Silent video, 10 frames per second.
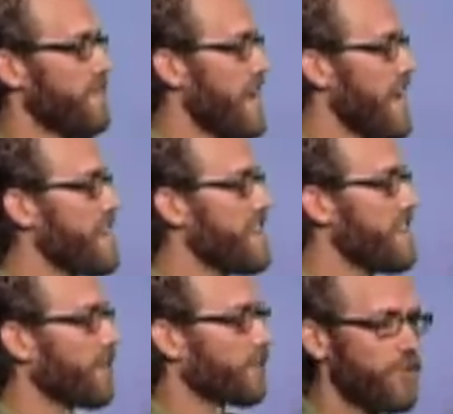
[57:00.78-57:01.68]
hidden.
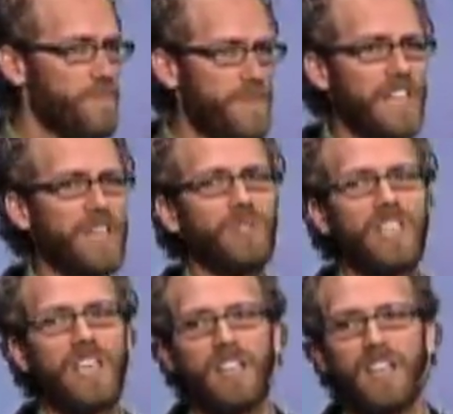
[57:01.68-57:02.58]
Their true meaning
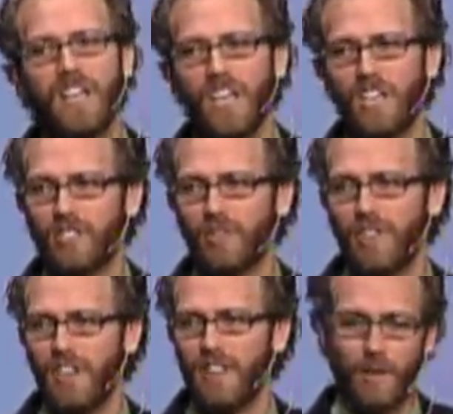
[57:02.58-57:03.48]
was hidden so
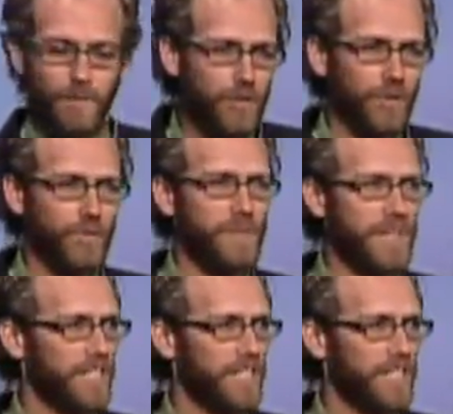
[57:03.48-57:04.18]
that their music would be